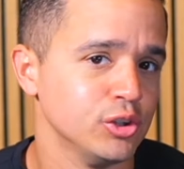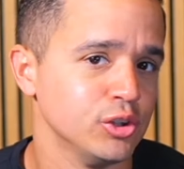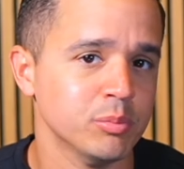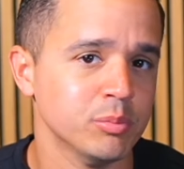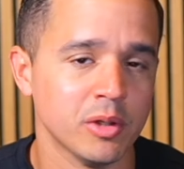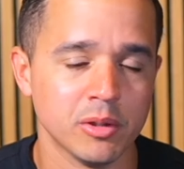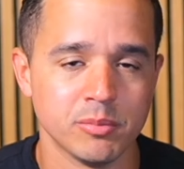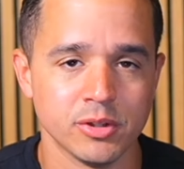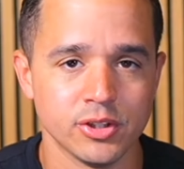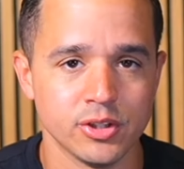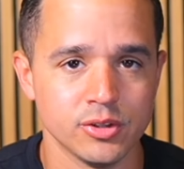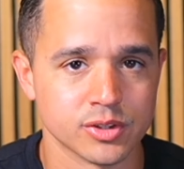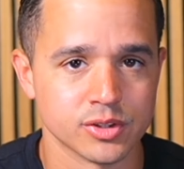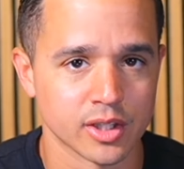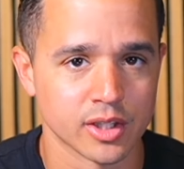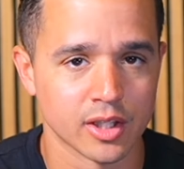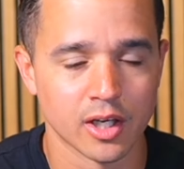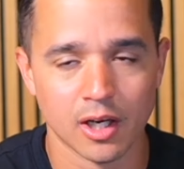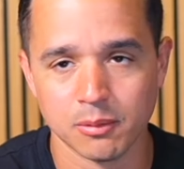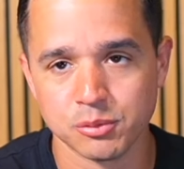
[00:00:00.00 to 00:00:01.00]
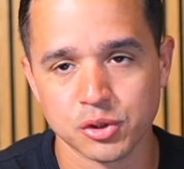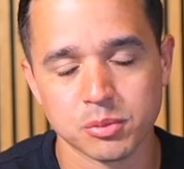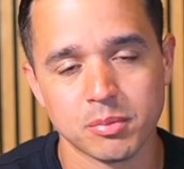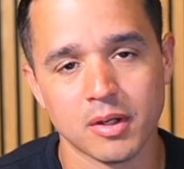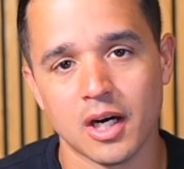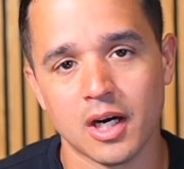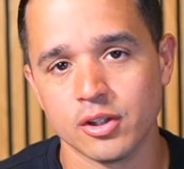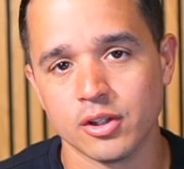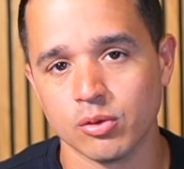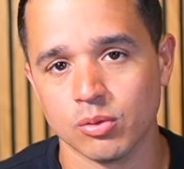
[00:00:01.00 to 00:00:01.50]
You may be using
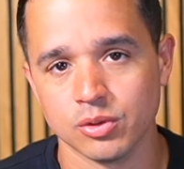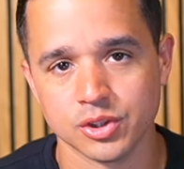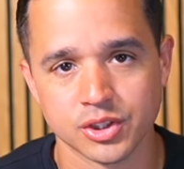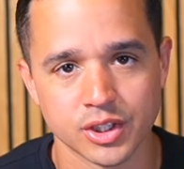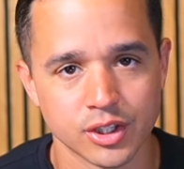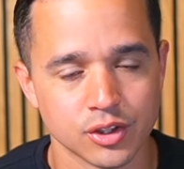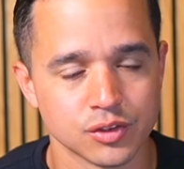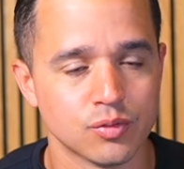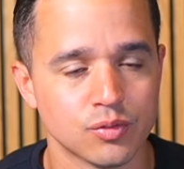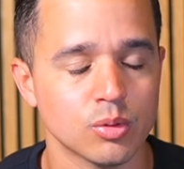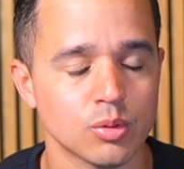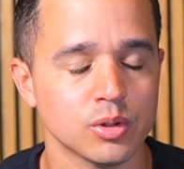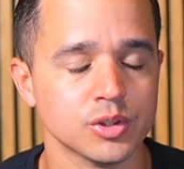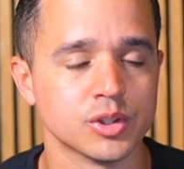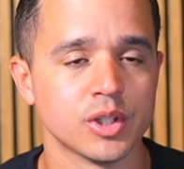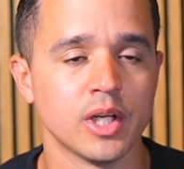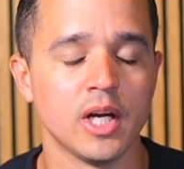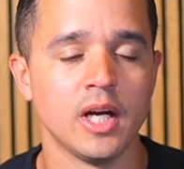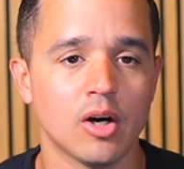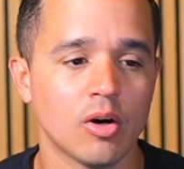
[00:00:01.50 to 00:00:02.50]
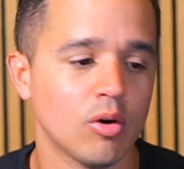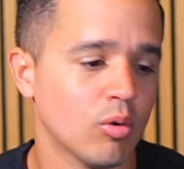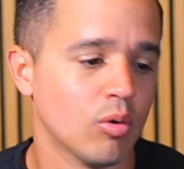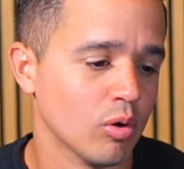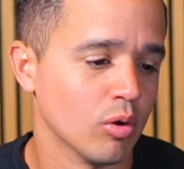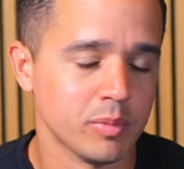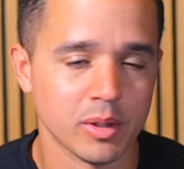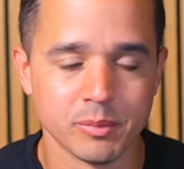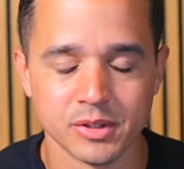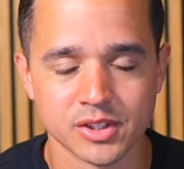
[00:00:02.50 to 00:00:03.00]
HubSpot or Salesforce
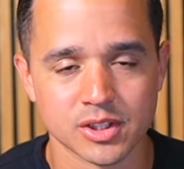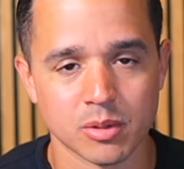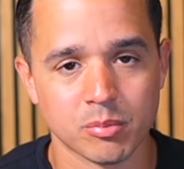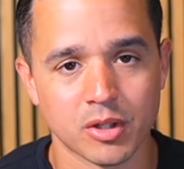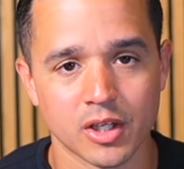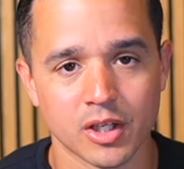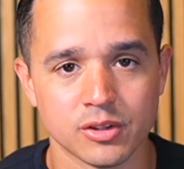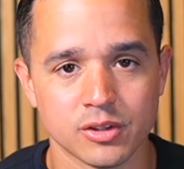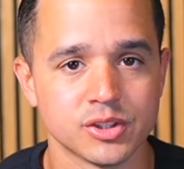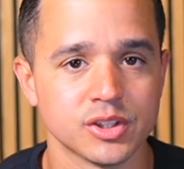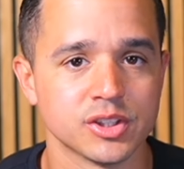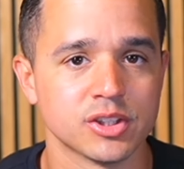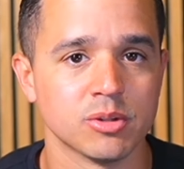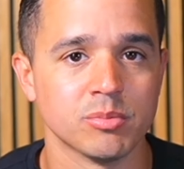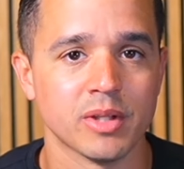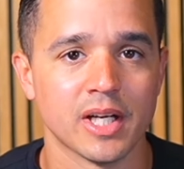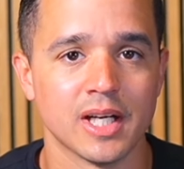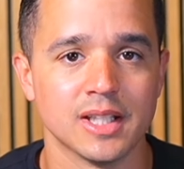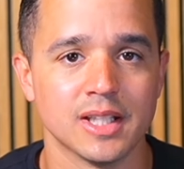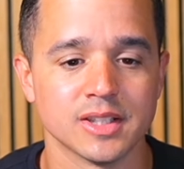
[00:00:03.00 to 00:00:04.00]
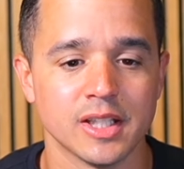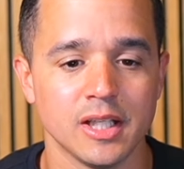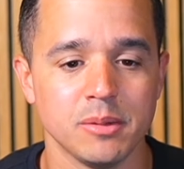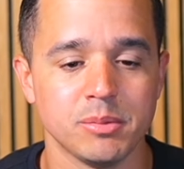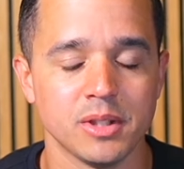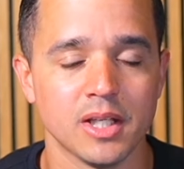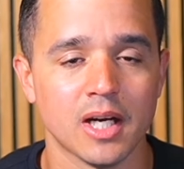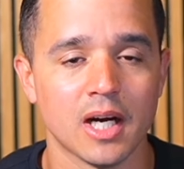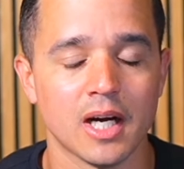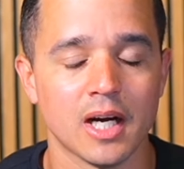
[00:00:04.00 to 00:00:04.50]
or maybe some other system that has an
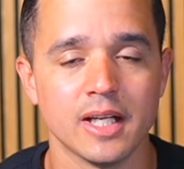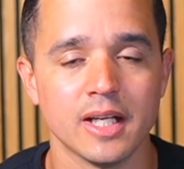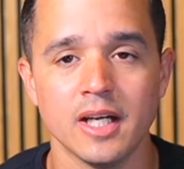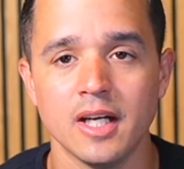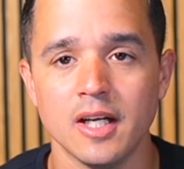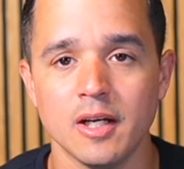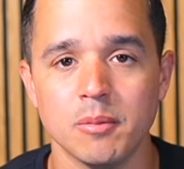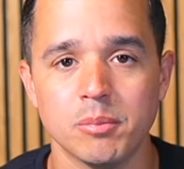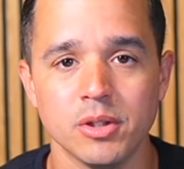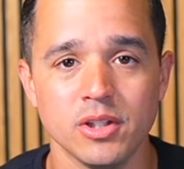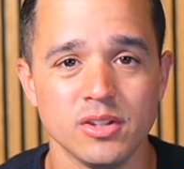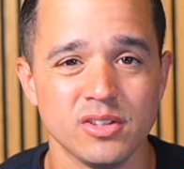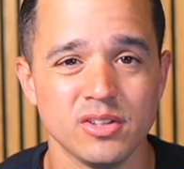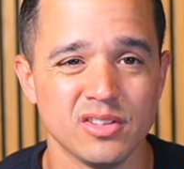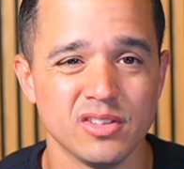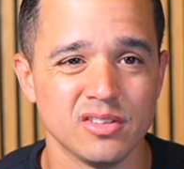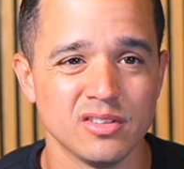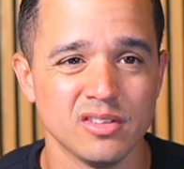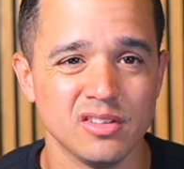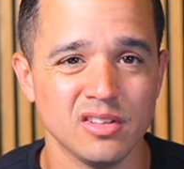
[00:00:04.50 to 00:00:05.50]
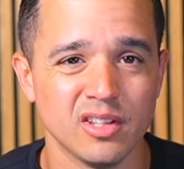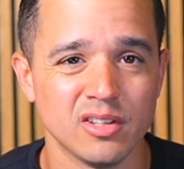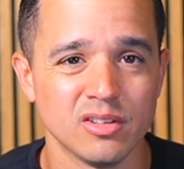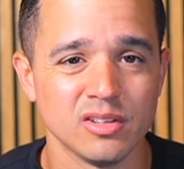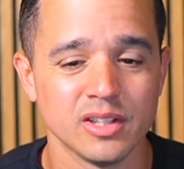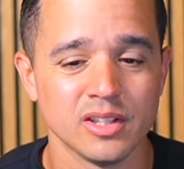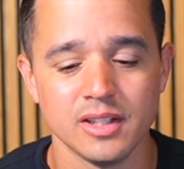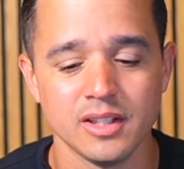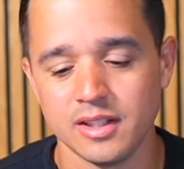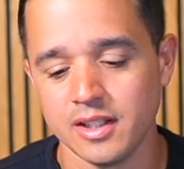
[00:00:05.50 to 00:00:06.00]
API, but
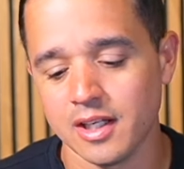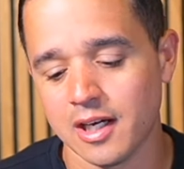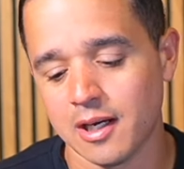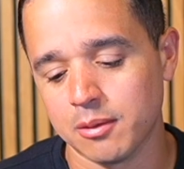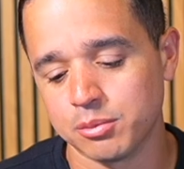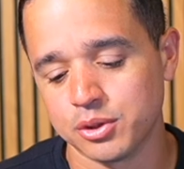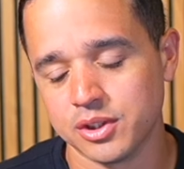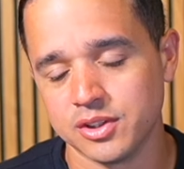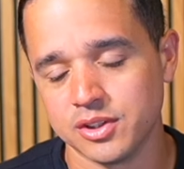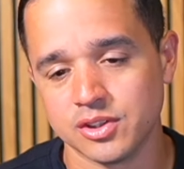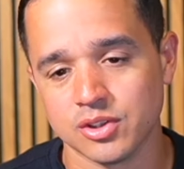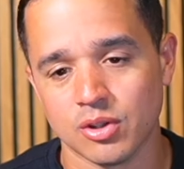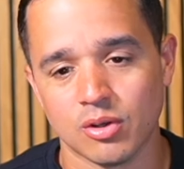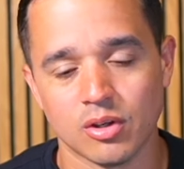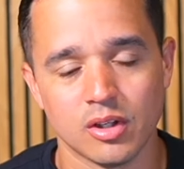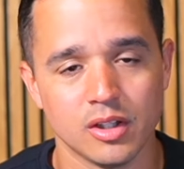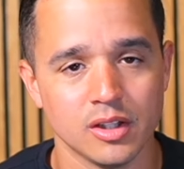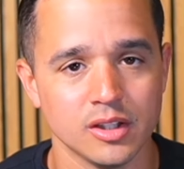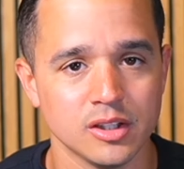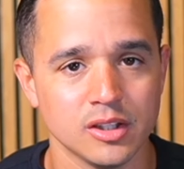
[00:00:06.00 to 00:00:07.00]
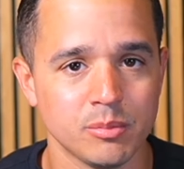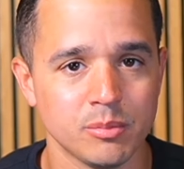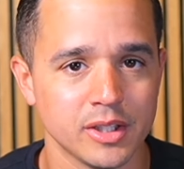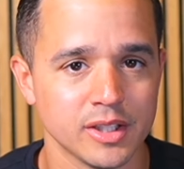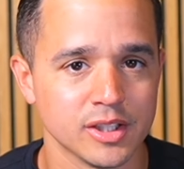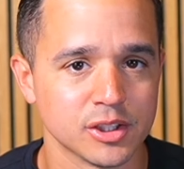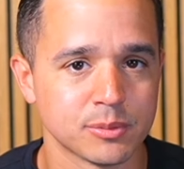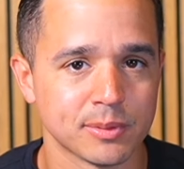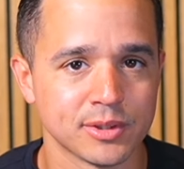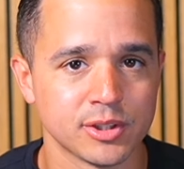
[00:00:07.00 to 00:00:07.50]
literally the options are
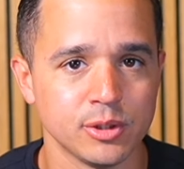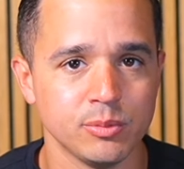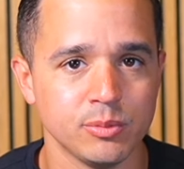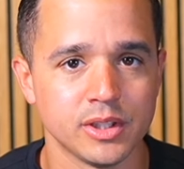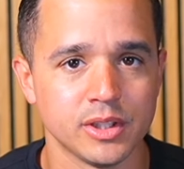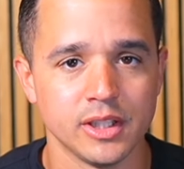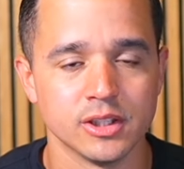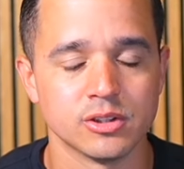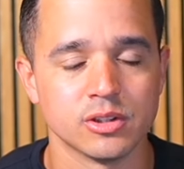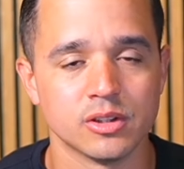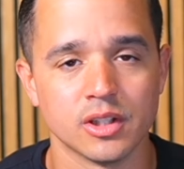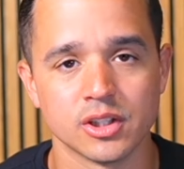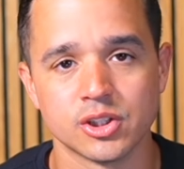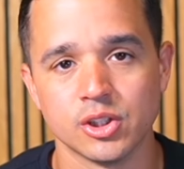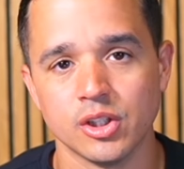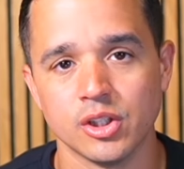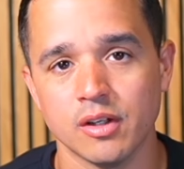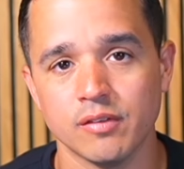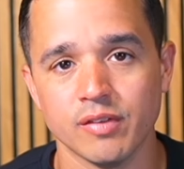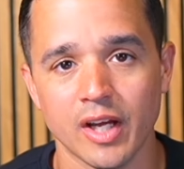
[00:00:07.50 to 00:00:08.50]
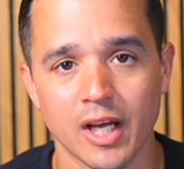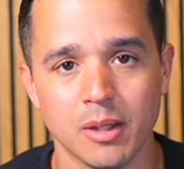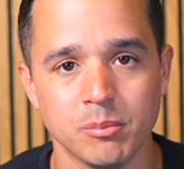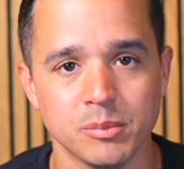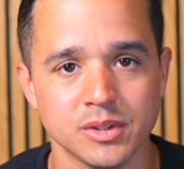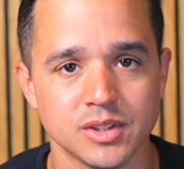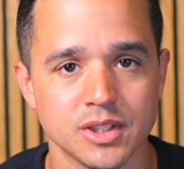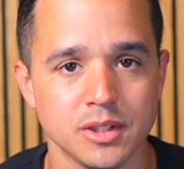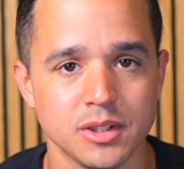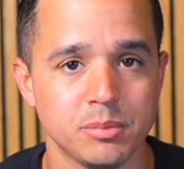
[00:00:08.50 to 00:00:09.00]
unlimited, especially with the introduction of
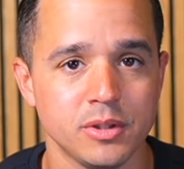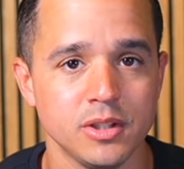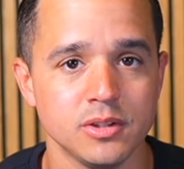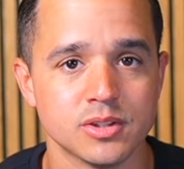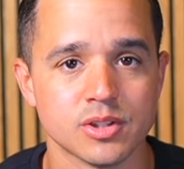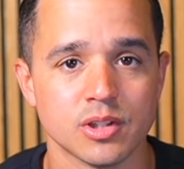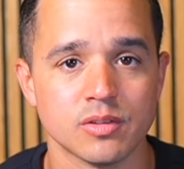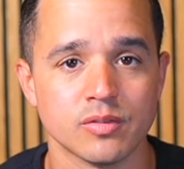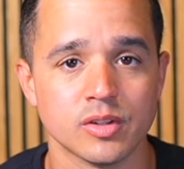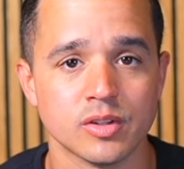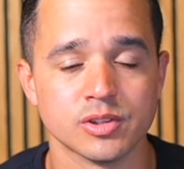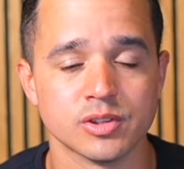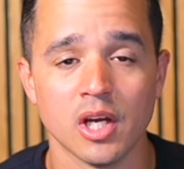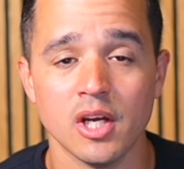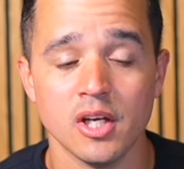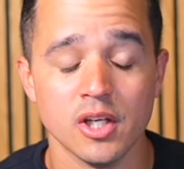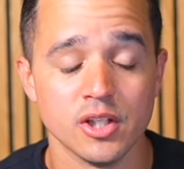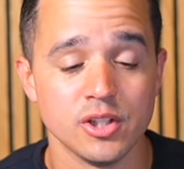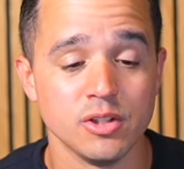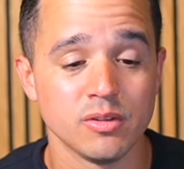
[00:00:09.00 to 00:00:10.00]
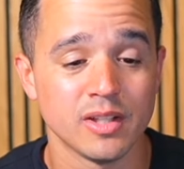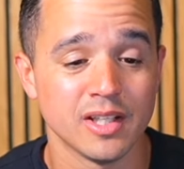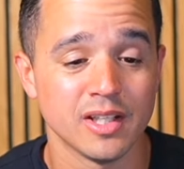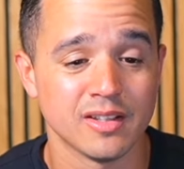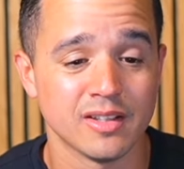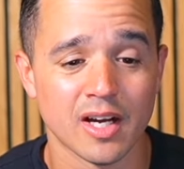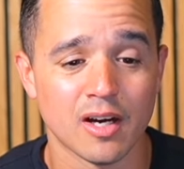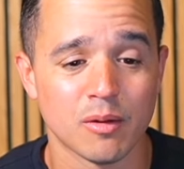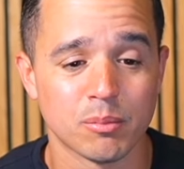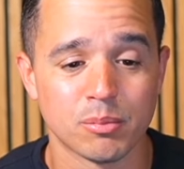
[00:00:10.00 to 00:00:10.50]
MCP servers. You can
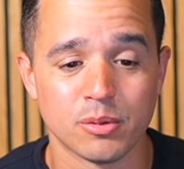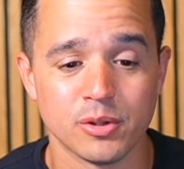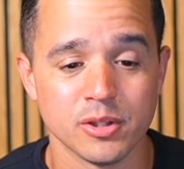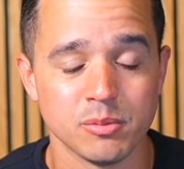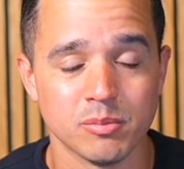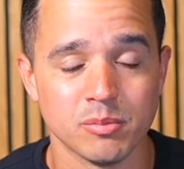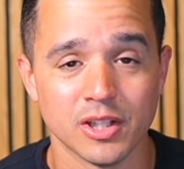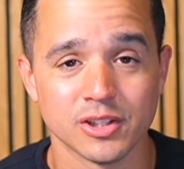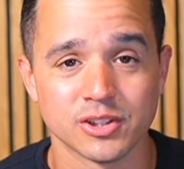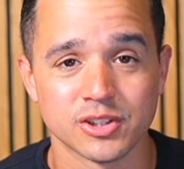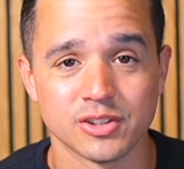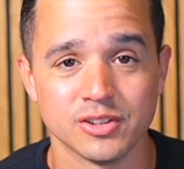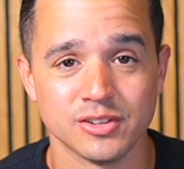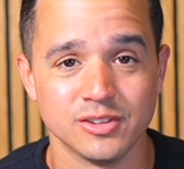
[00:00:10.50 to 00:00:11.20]
now pretty much